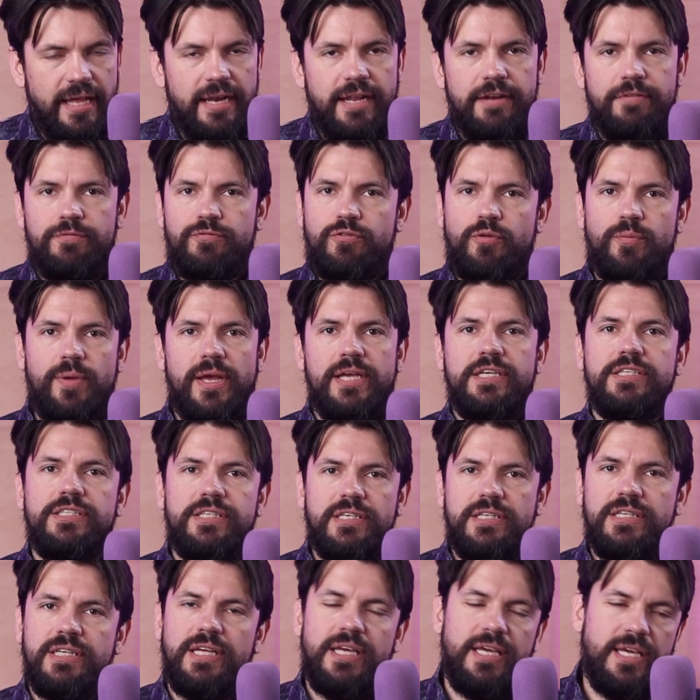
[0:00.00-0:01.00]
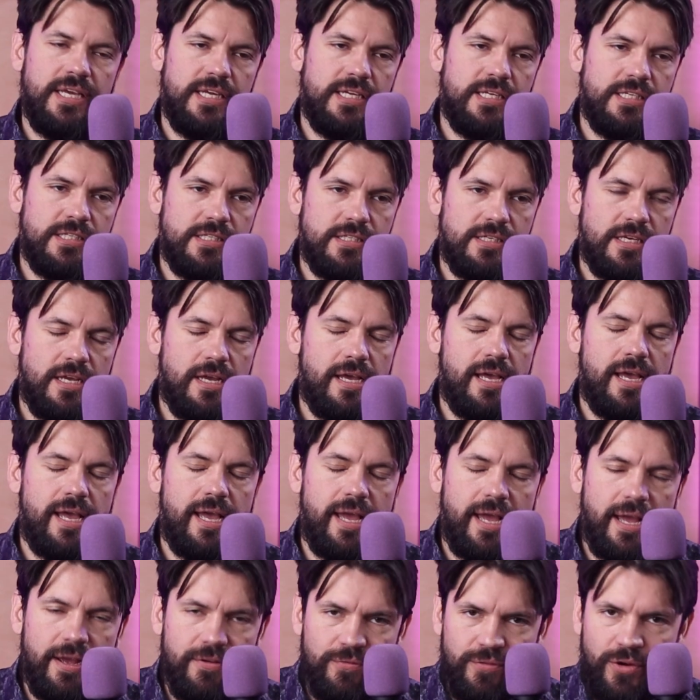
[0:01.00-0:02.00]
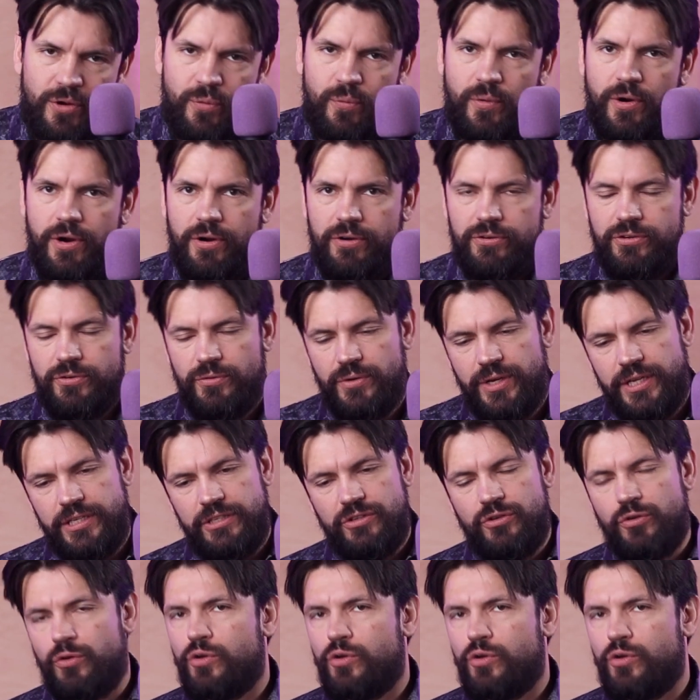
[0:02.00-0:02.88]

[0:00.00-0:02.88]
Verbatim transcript: that information is everywhere. They're in